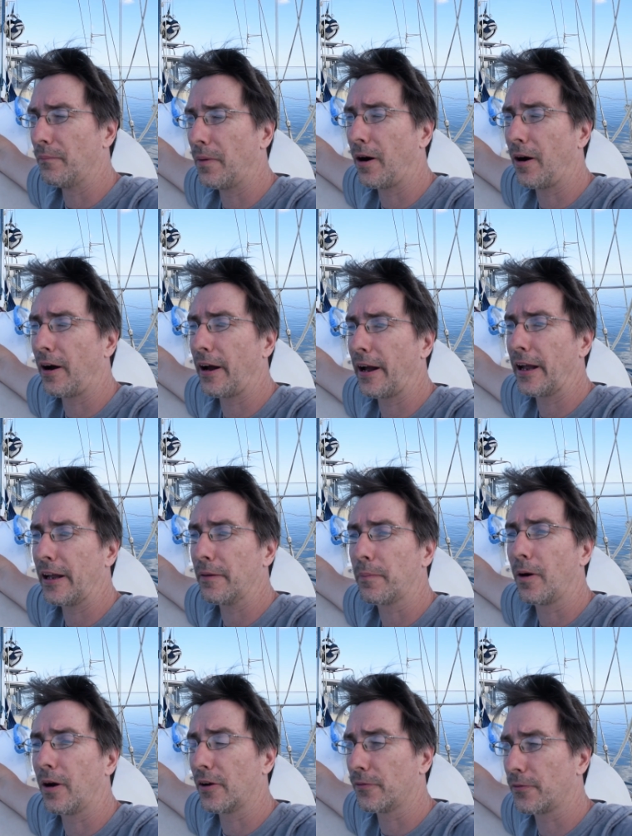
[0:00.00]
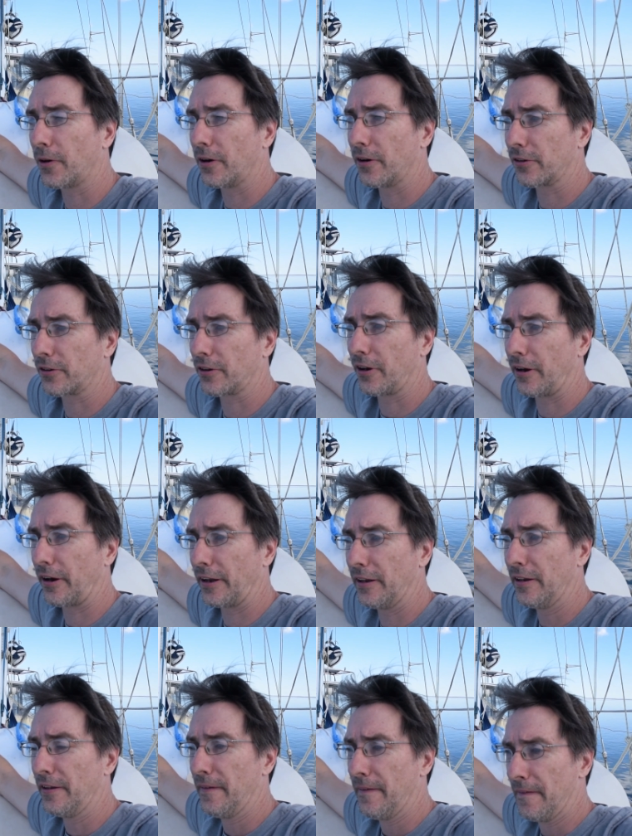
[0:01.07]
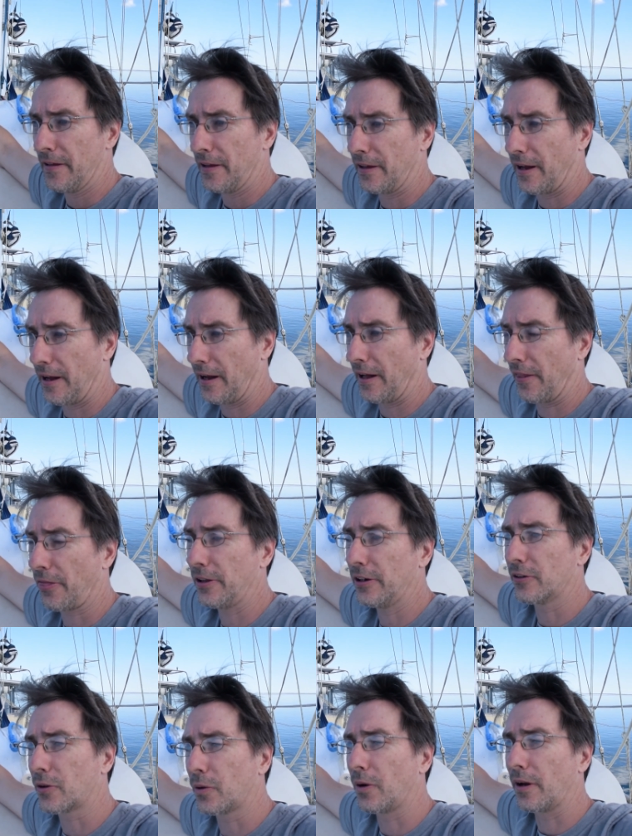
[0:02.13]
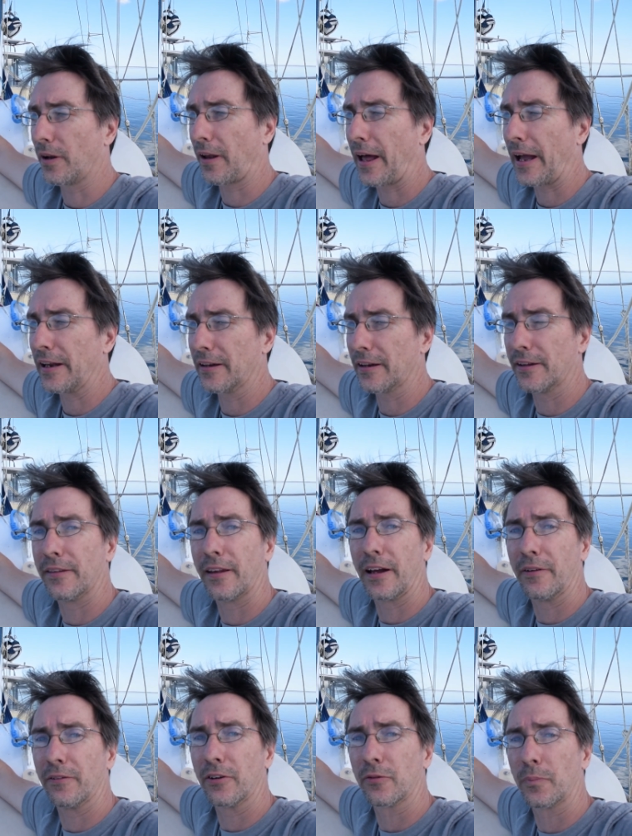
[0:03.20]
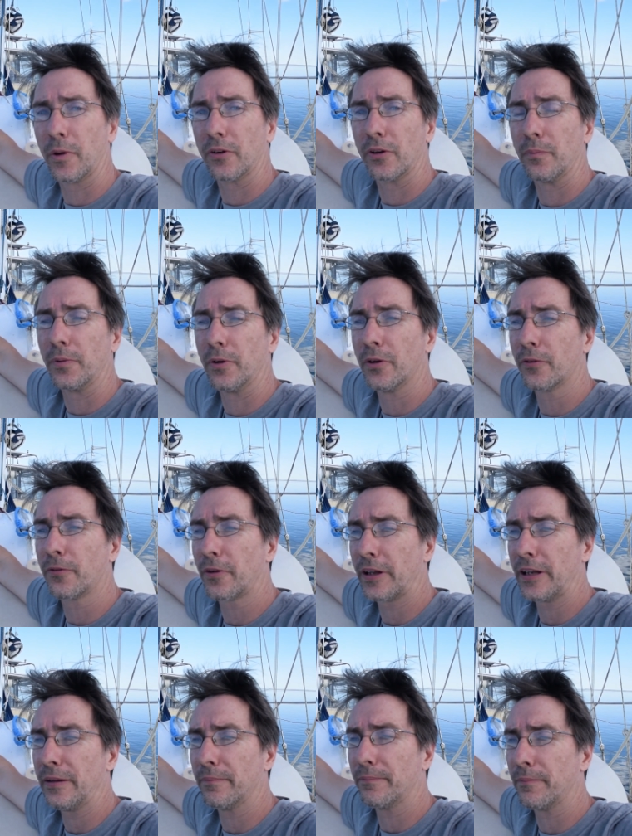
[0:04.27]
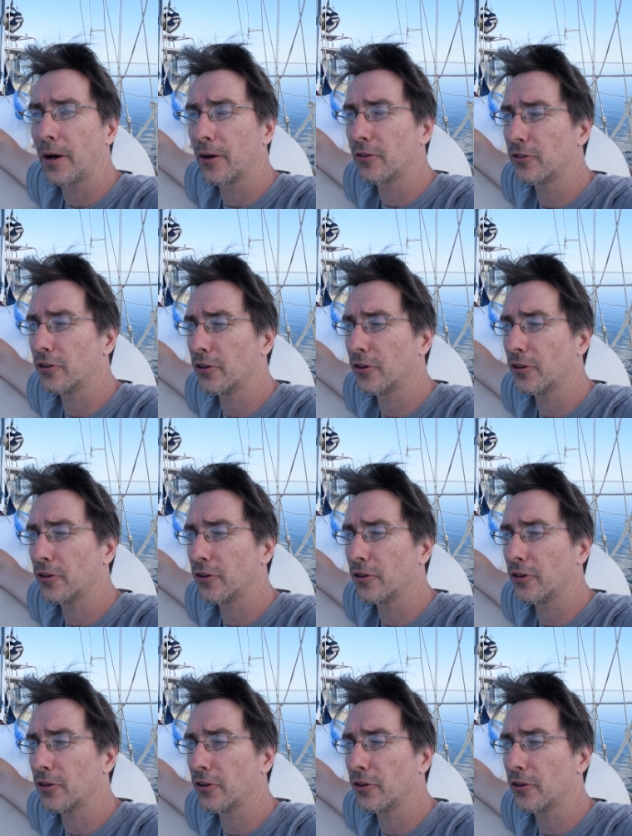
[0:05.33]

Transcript: My pine forest, I uh, thinned quite late and they responded beautifully. Most